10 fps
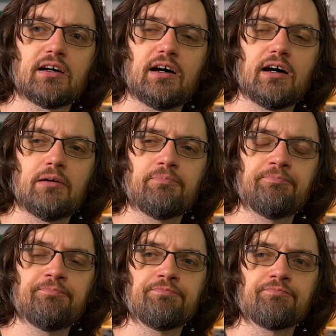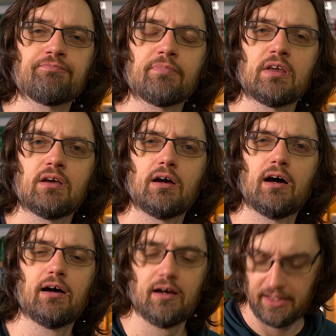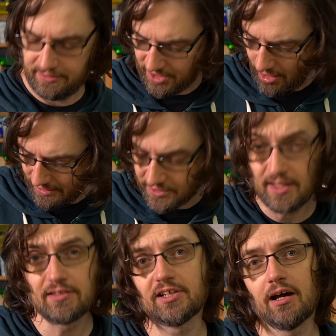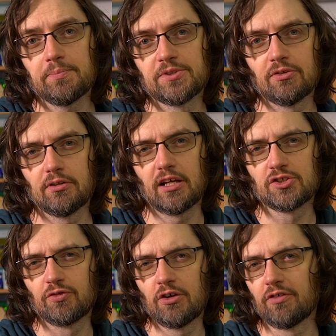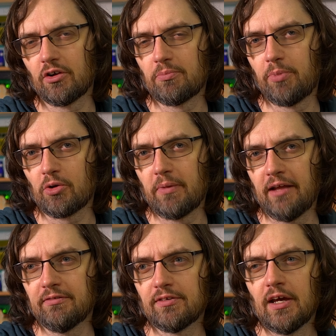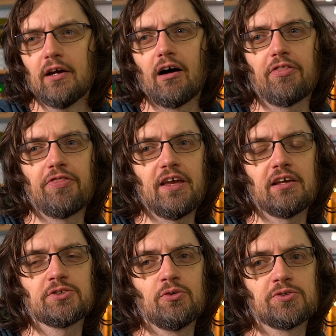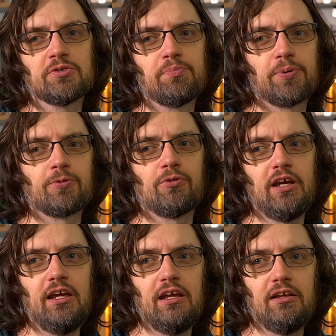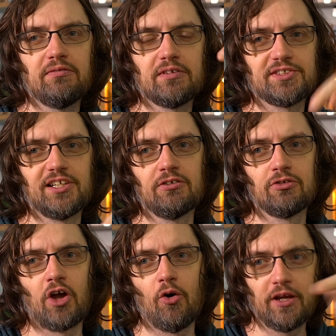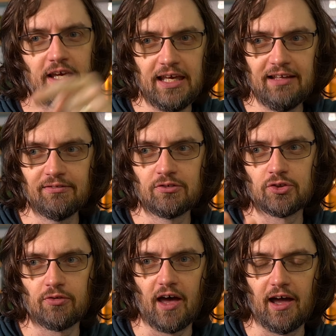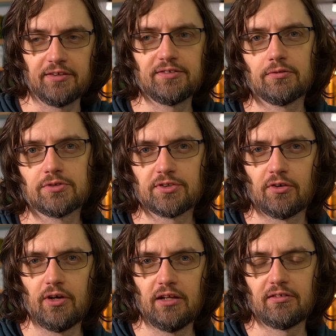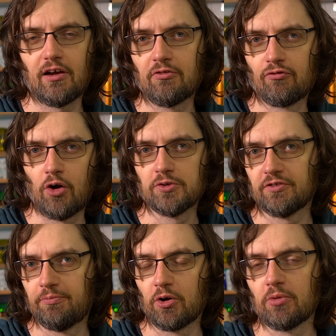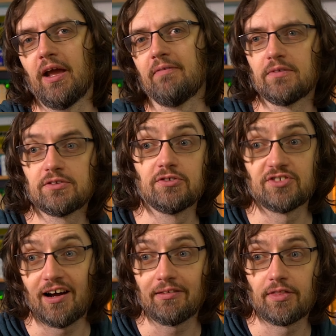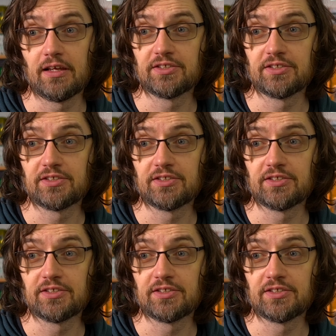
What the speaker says: a it tightens things up, so it gets rid of a lot of bottom end. I think it's also the signal going into that, so it kind of rolls off bottom end to tighten